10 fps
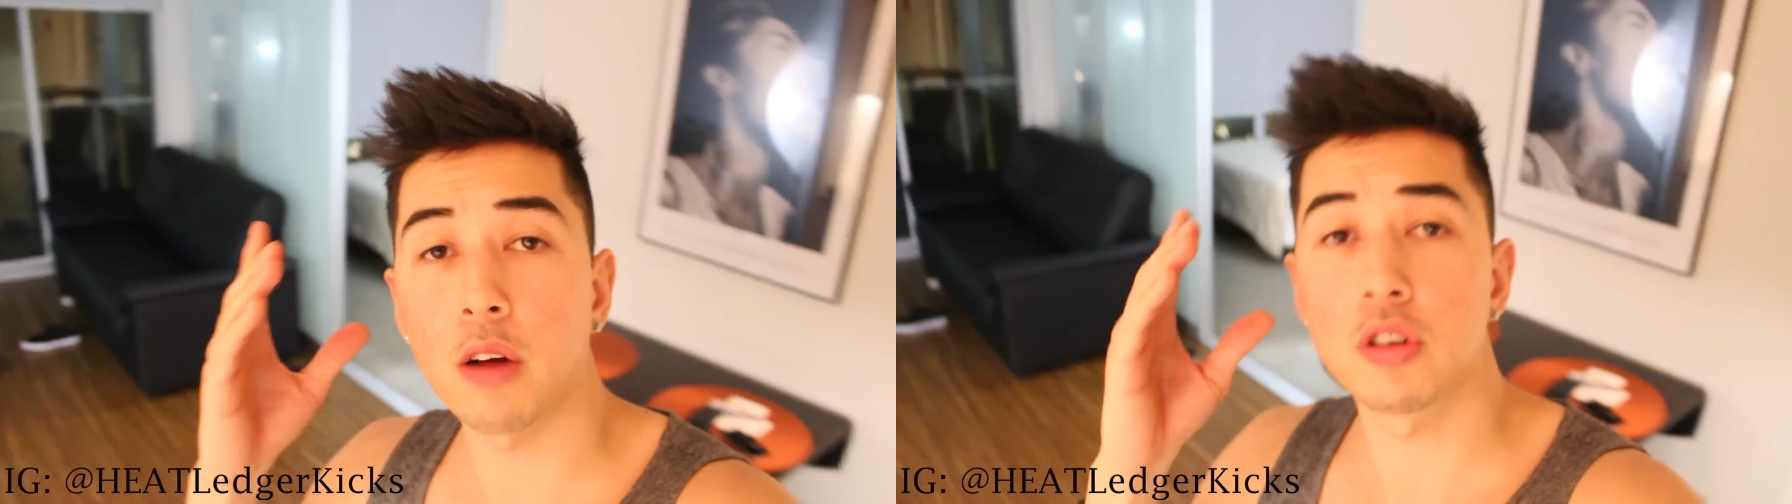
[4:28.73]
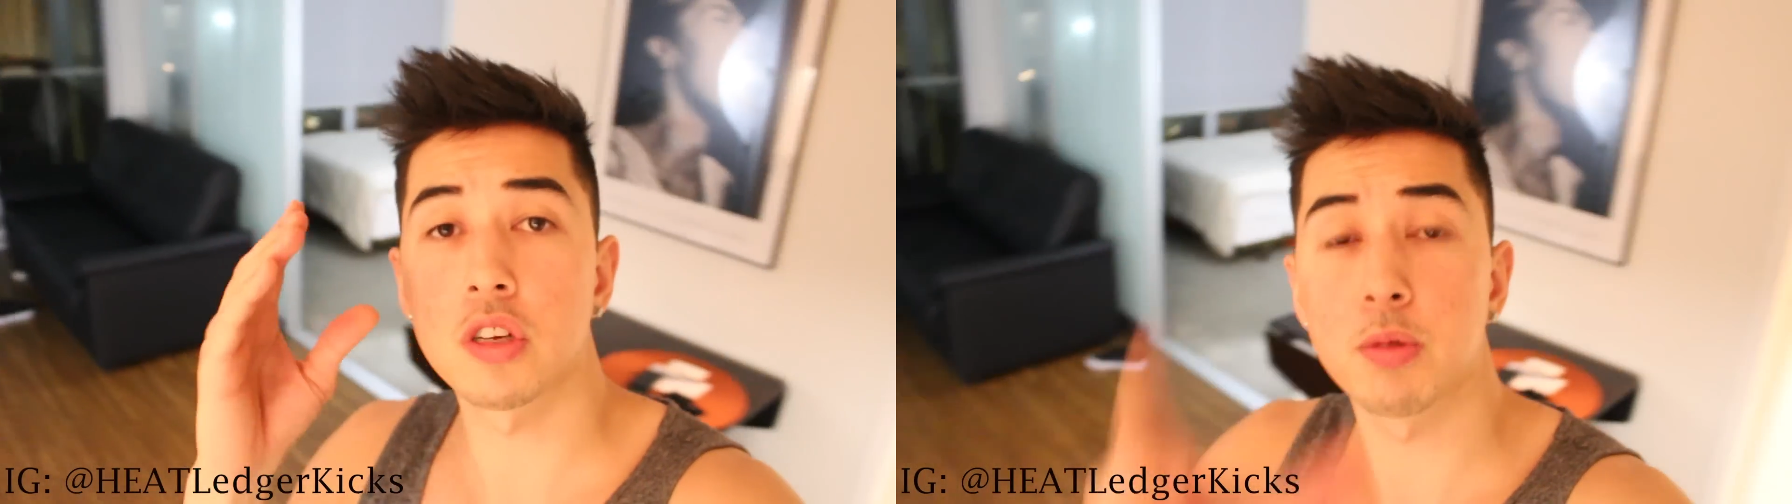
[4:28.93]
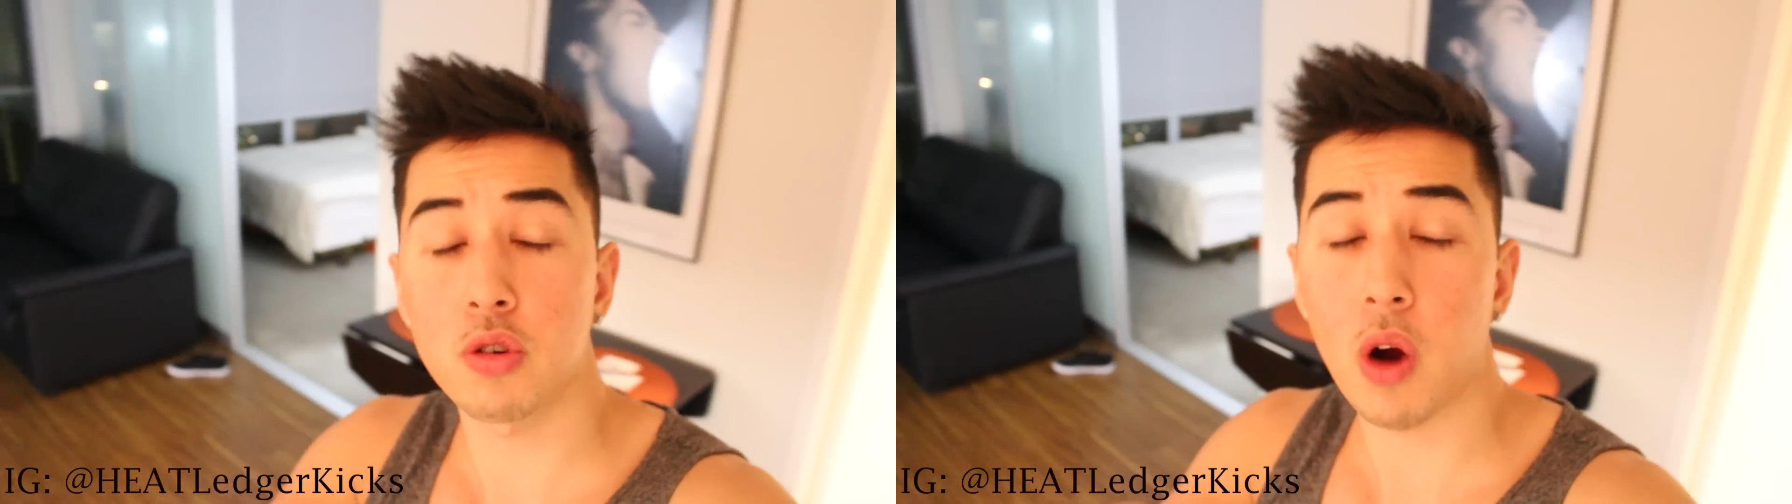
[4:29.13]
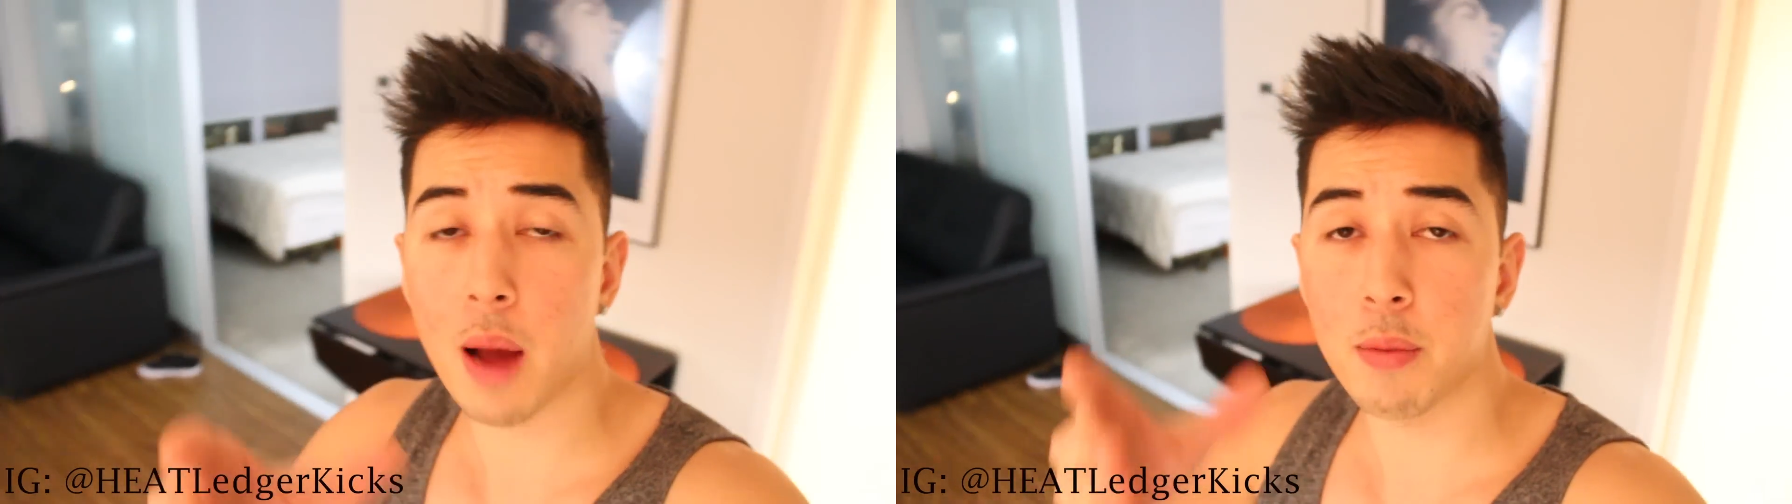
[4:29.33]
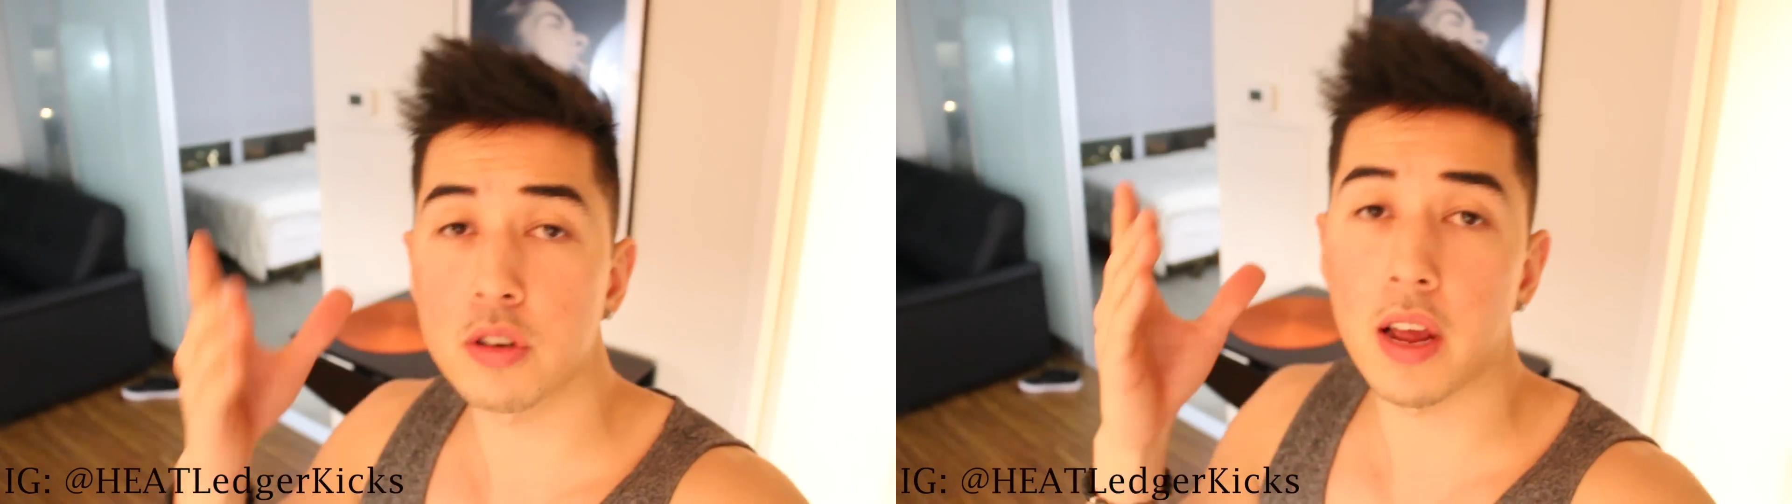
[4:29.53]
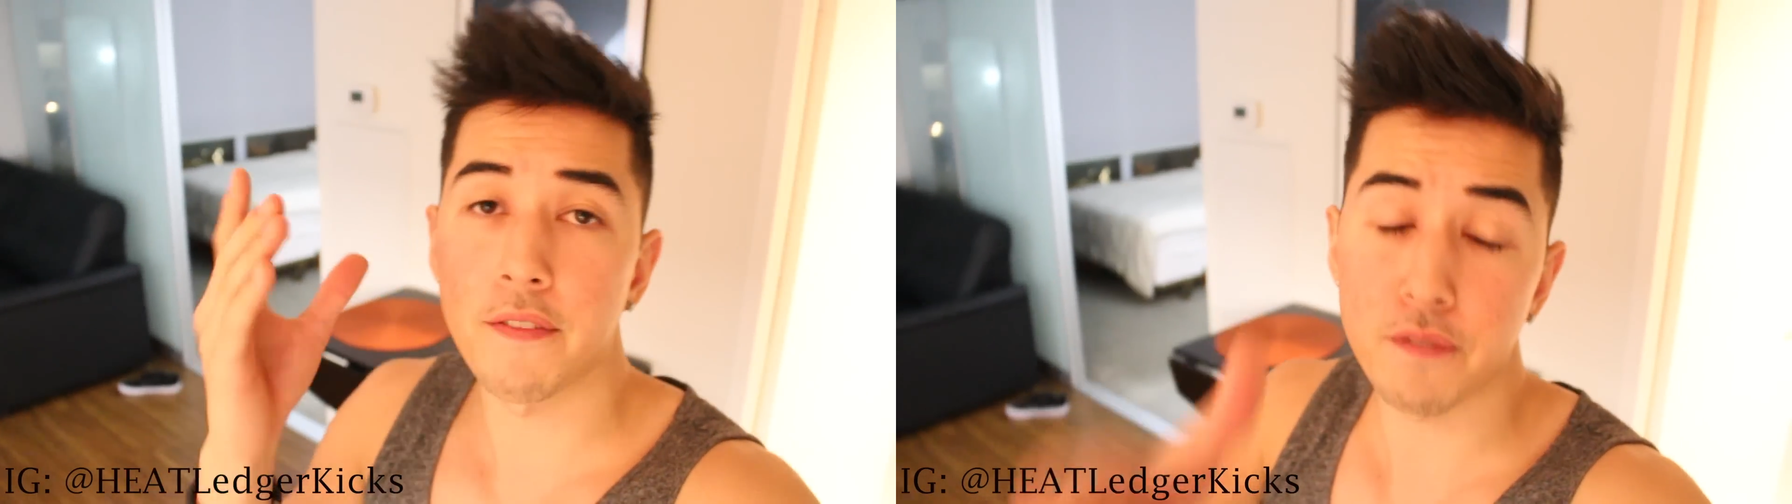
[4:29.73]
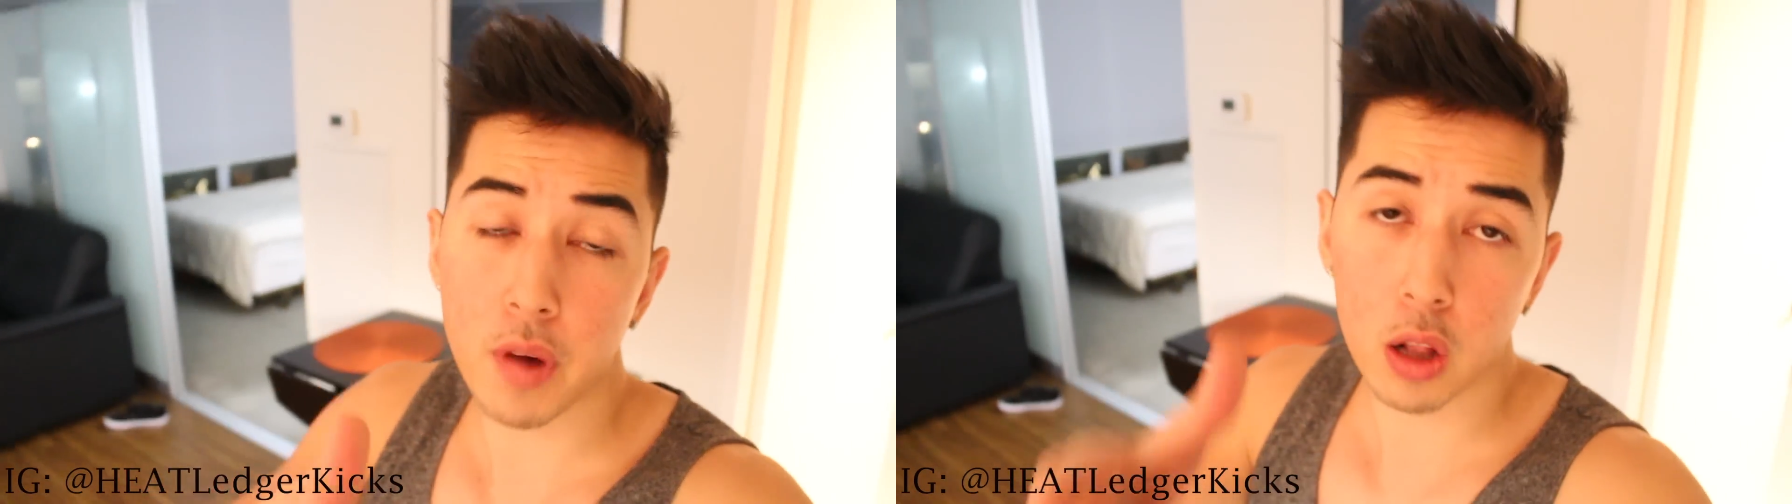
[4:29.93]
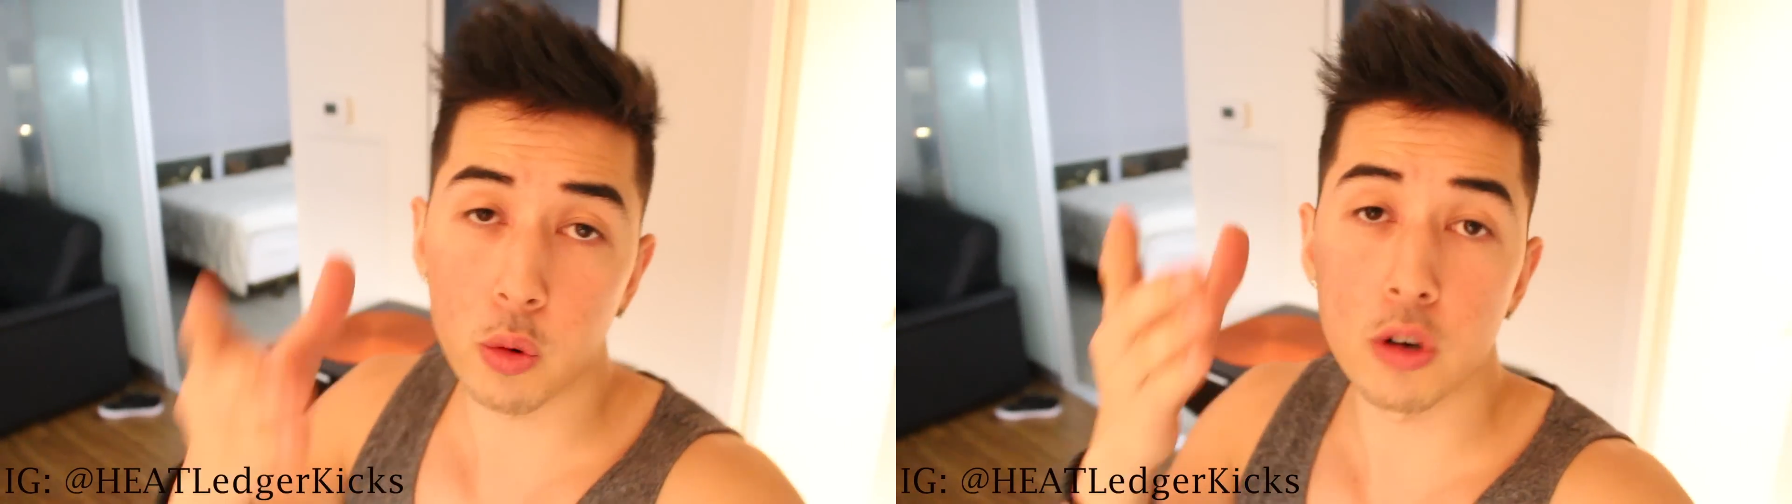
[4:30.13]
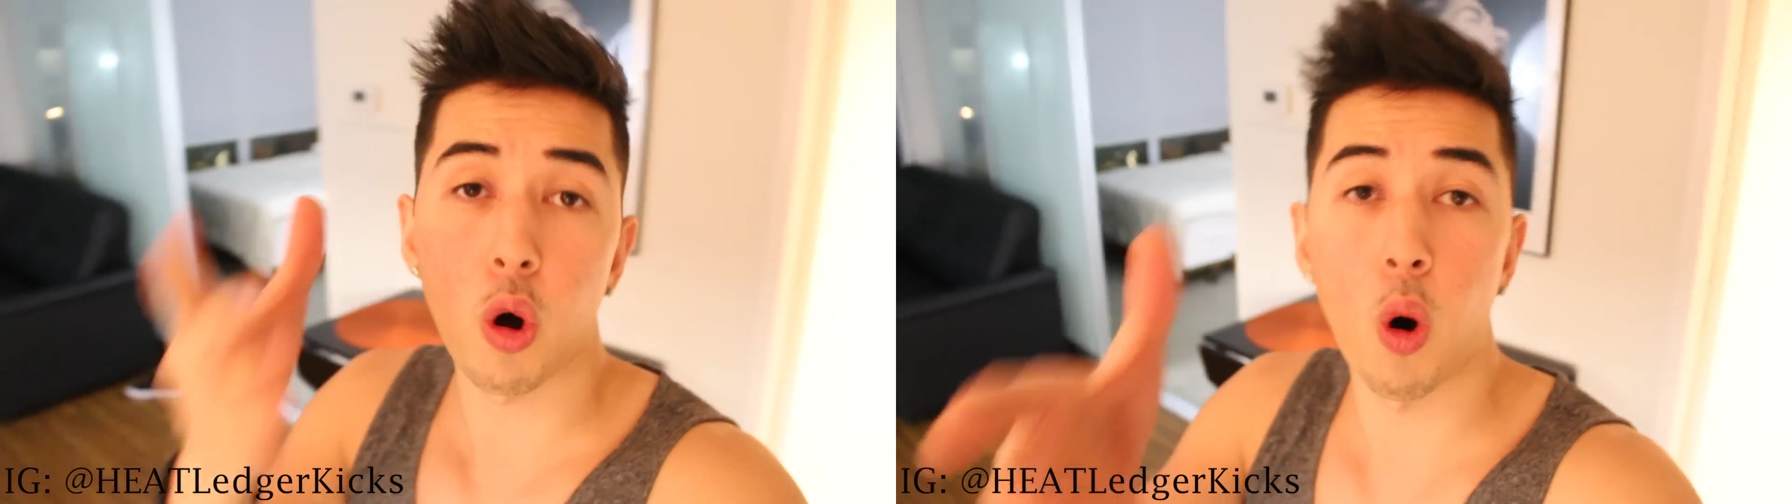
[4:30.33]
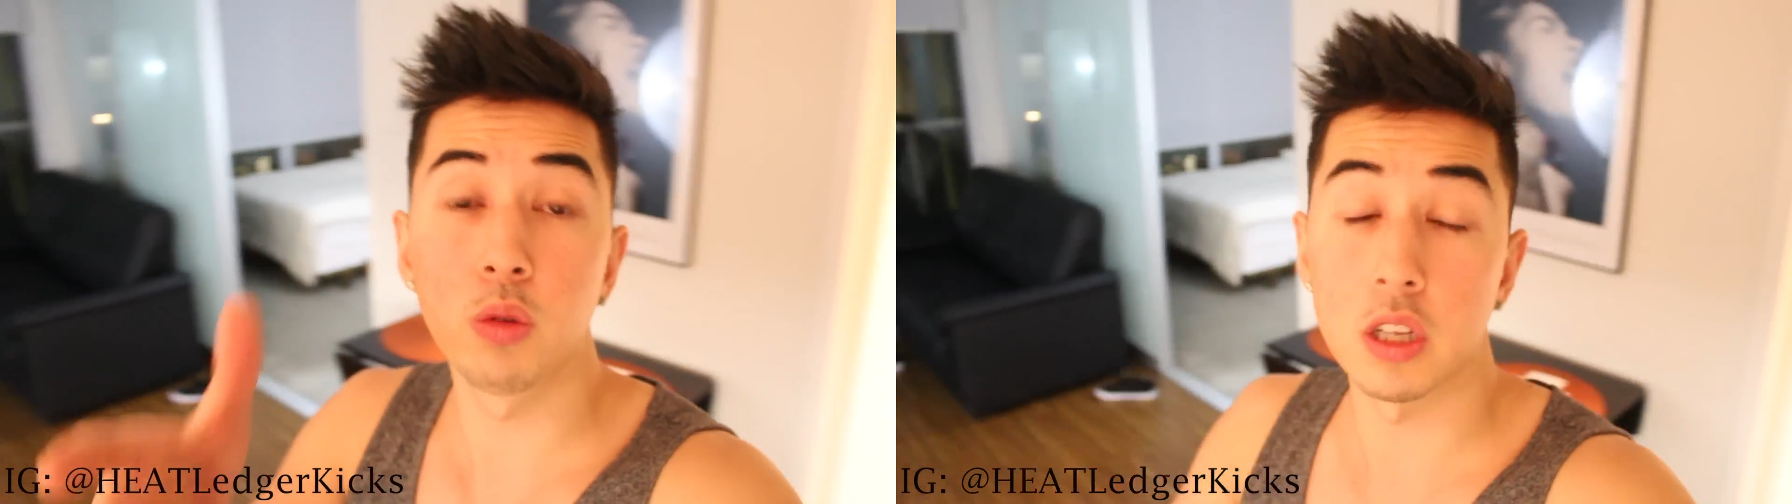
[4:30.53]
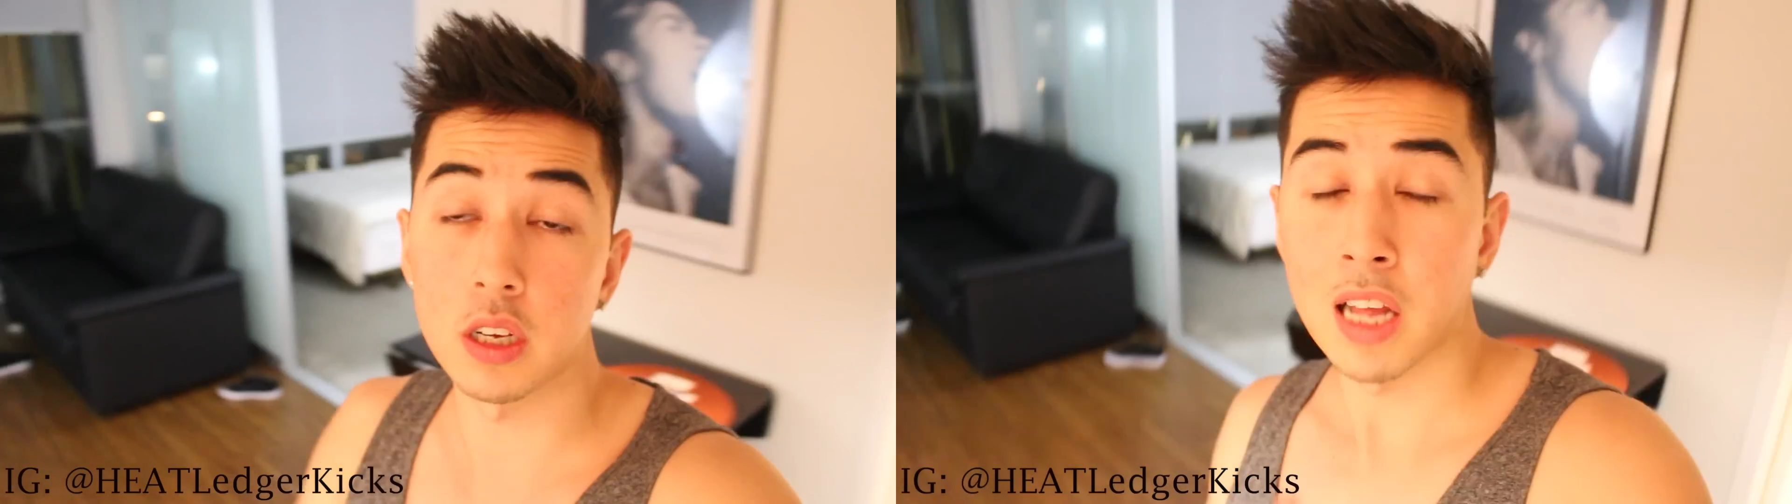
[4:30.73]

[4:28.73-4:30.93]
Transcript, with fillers: out to subscribers and followers only.